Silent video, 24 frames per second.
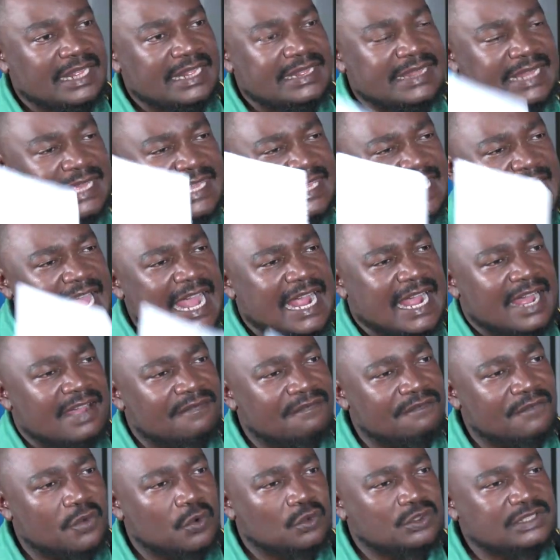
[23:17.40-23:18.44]
the younger
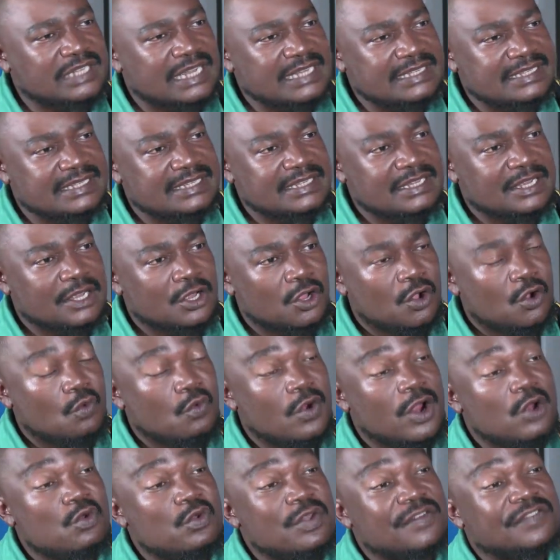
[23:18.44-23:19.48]
voters.
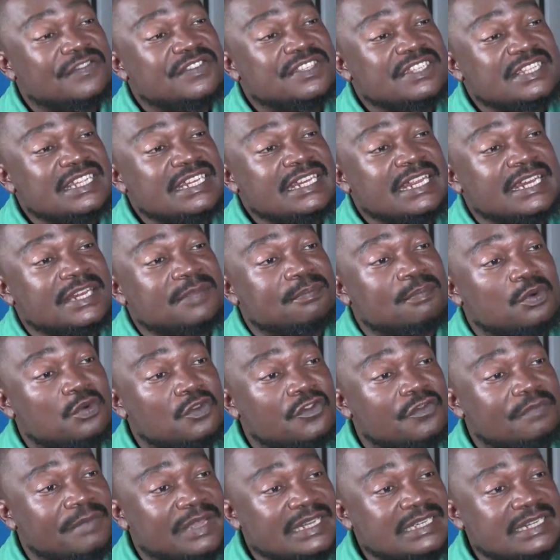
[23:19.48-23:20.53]
Well, we've seen an
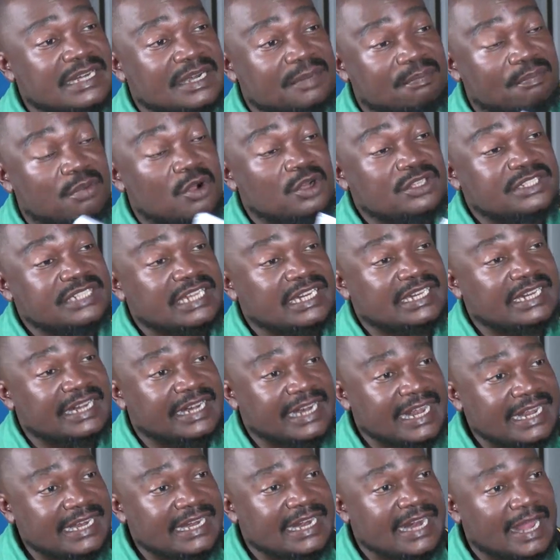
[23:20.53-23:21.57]
improvement reportedly
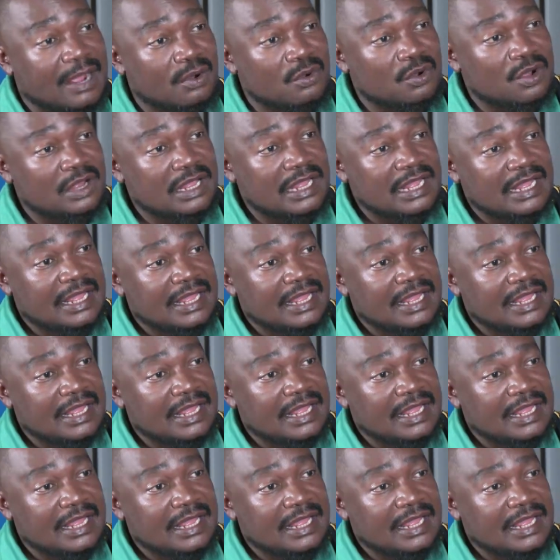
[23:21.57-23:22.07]
right now